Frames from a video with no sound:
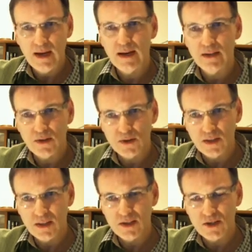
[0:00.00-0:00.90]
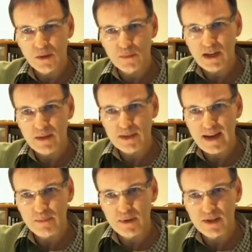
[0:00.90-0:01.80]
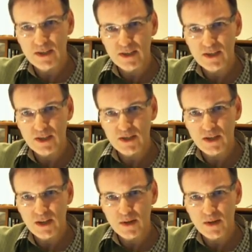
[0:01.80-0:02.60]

Another thing that sometimes happens is that